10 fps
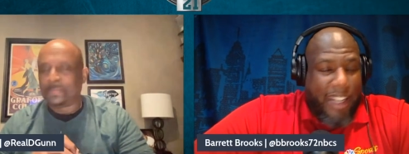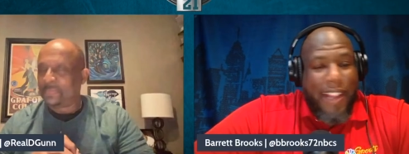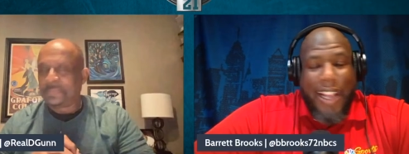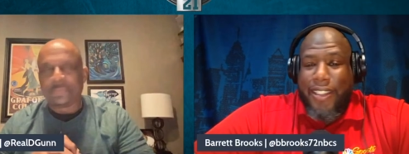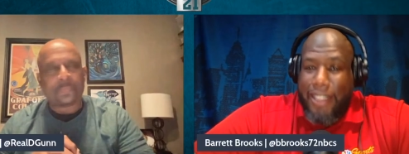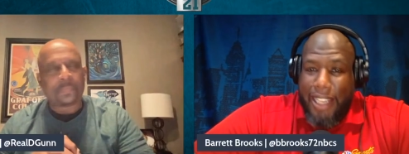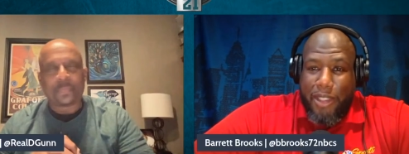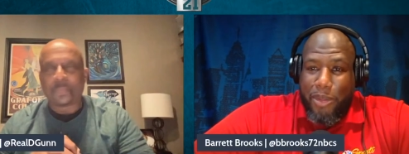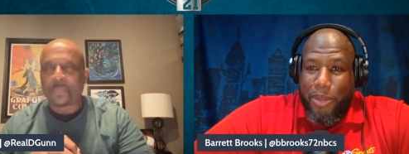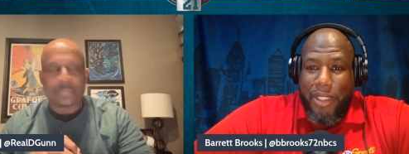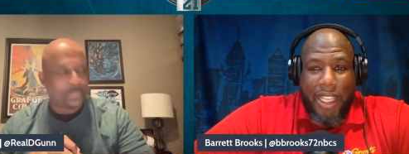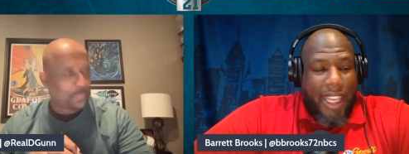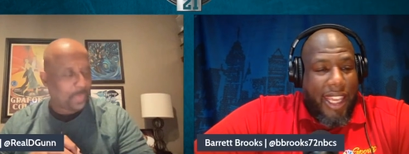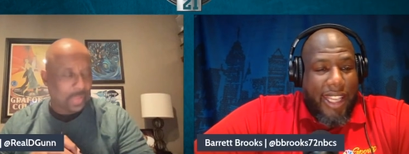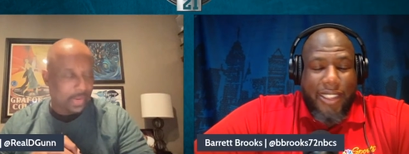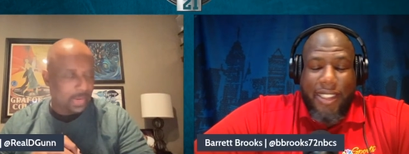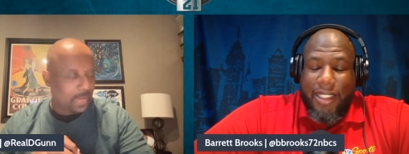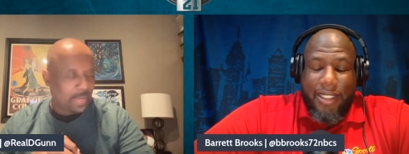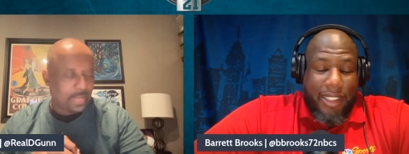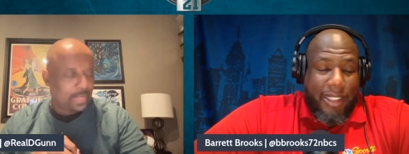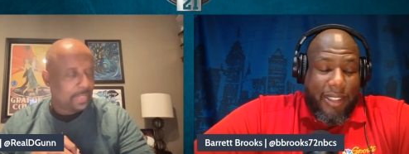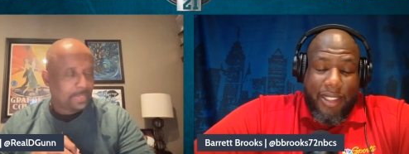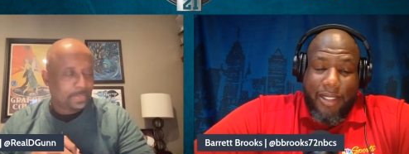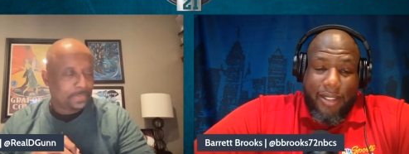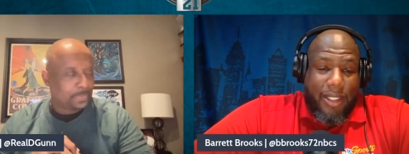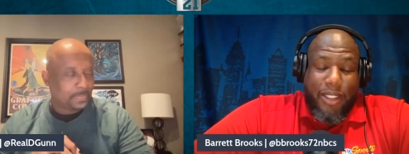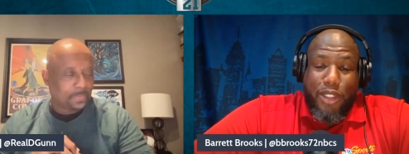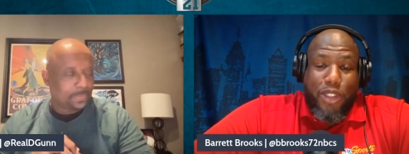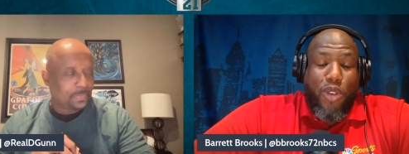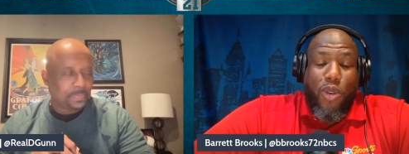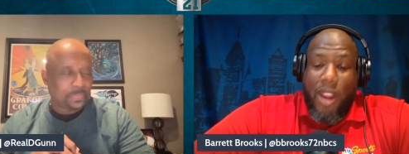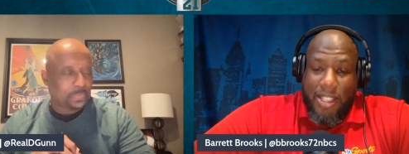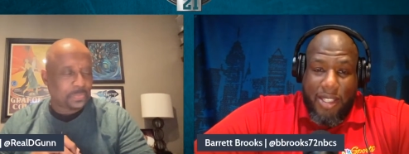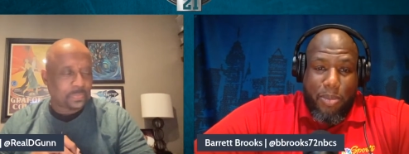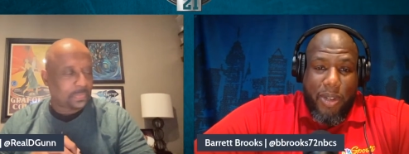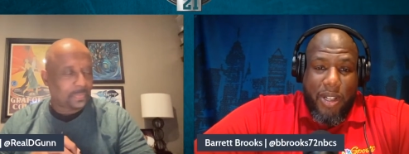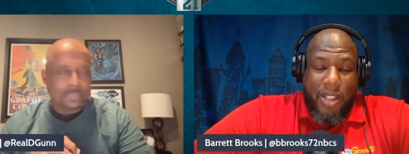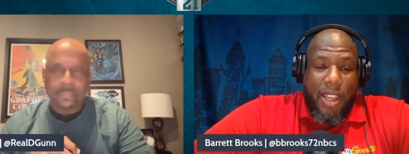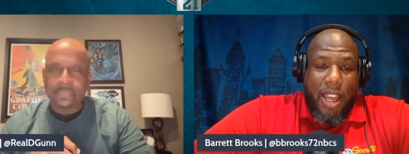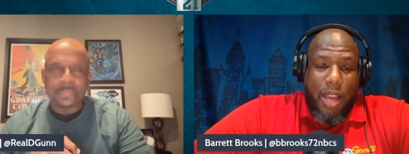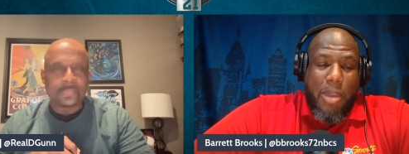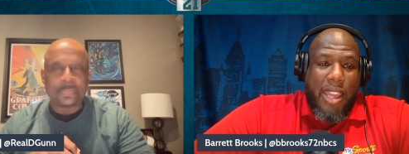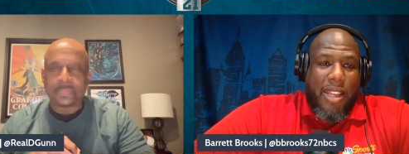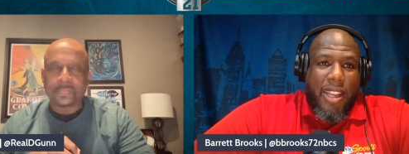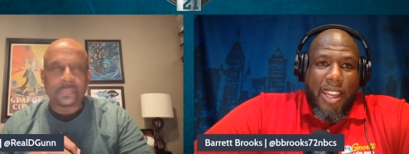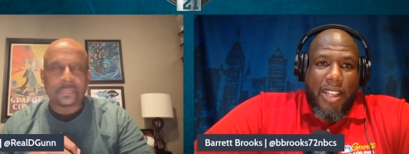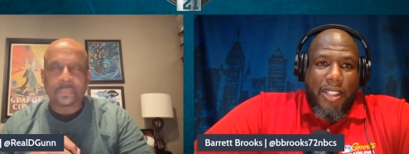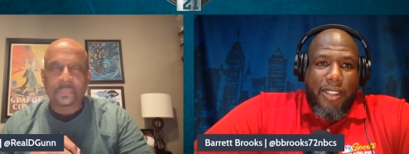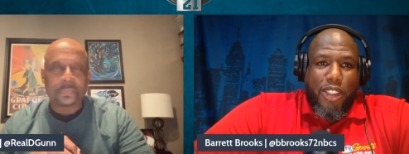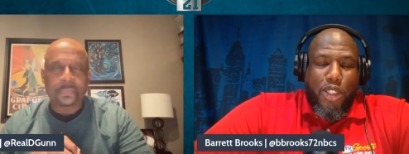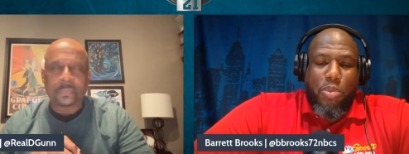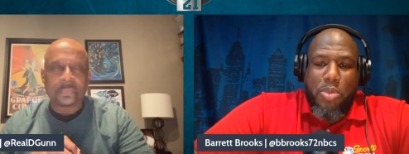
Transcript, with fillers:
Speaker 1: that schedule is is is is is, is crazy, bro. I mean, you you